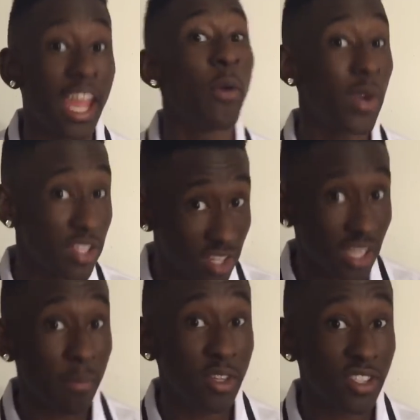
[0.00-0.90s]
And when you turn
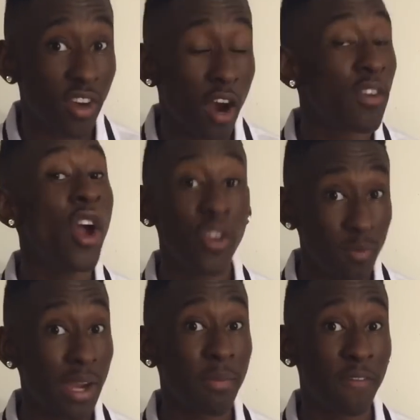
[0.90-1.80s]
that music off, you
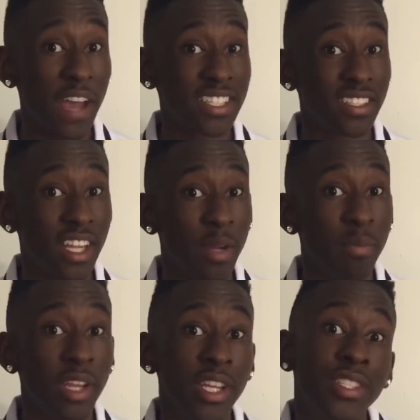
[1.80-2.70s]
better be faster than a
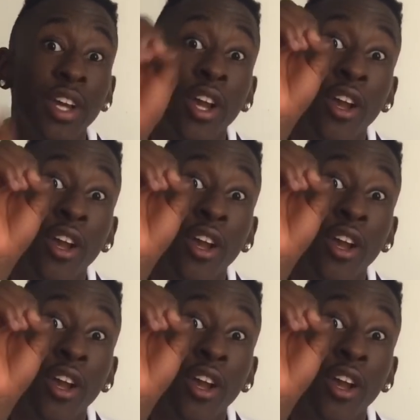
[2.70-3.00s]
bullet.